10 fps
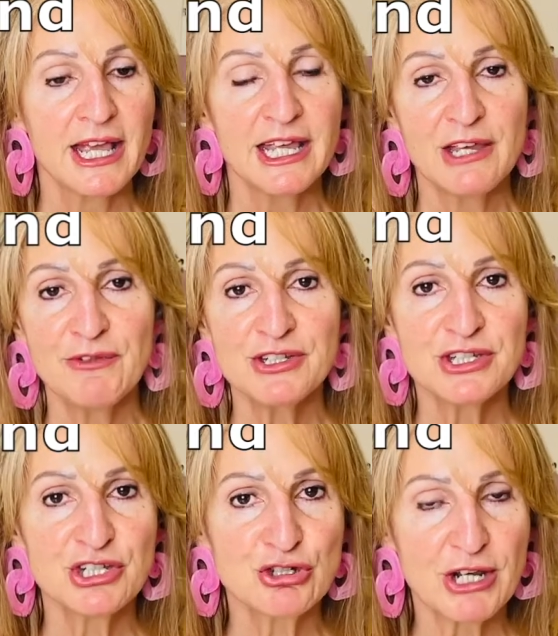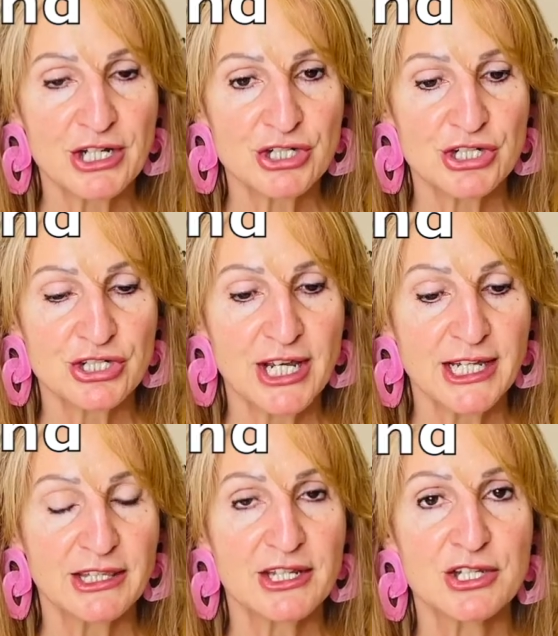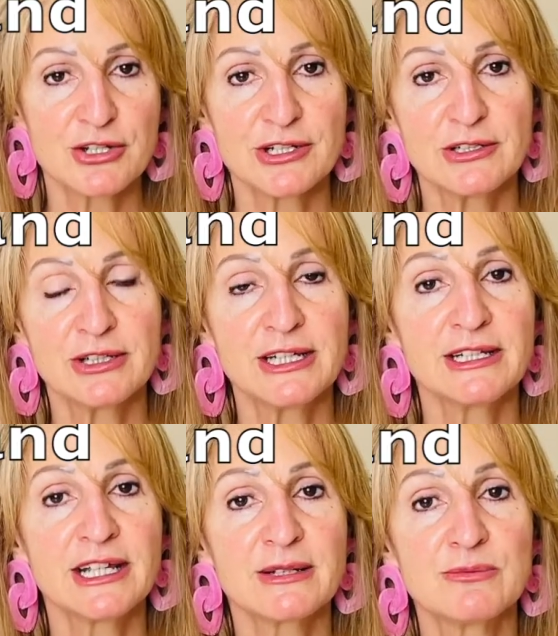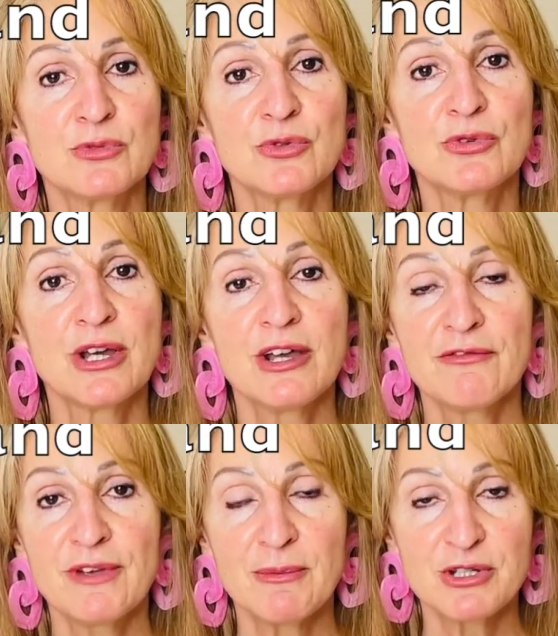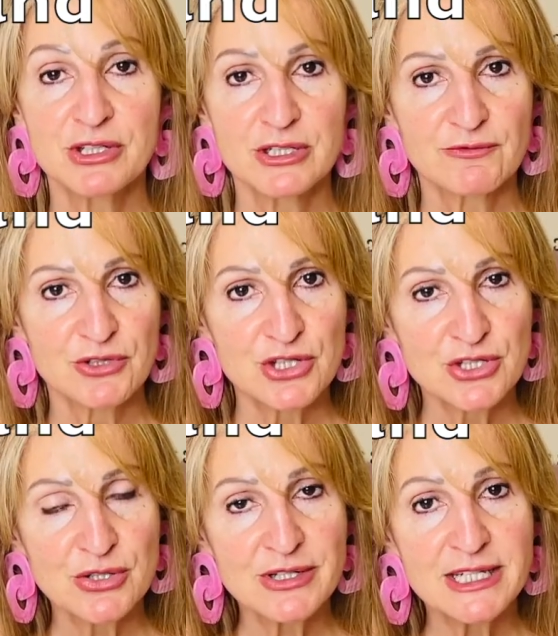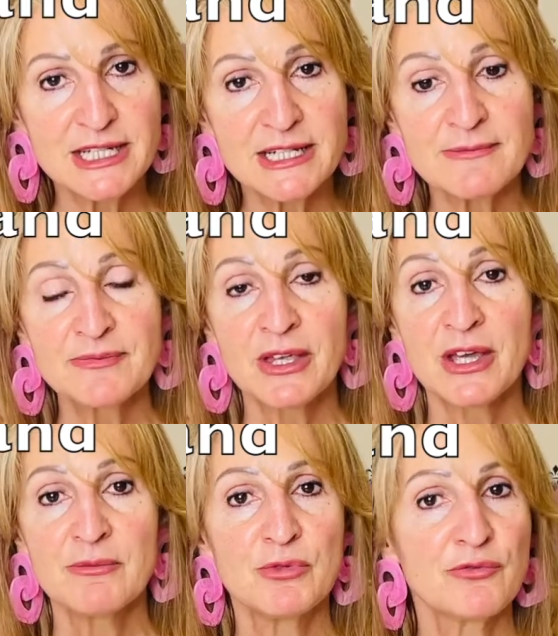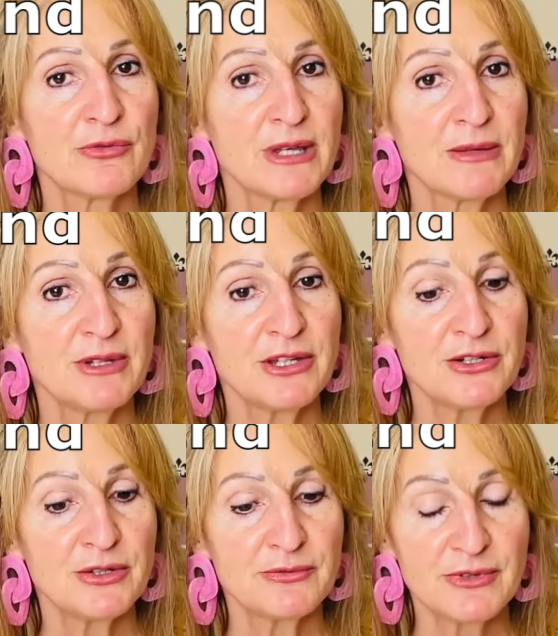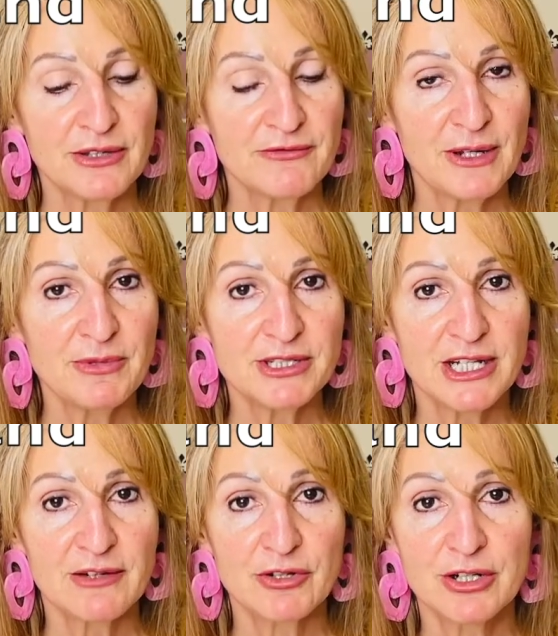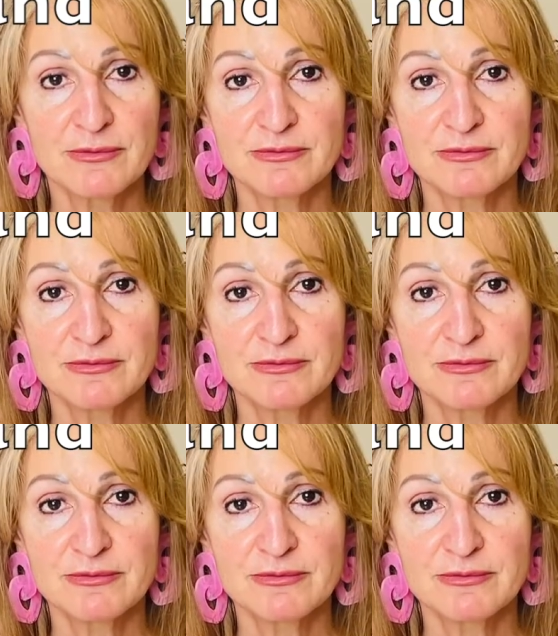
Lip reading: If it's a structured jacket, then start looking at more fabric that is for suiting, more for maybe, you know, a fabric that have got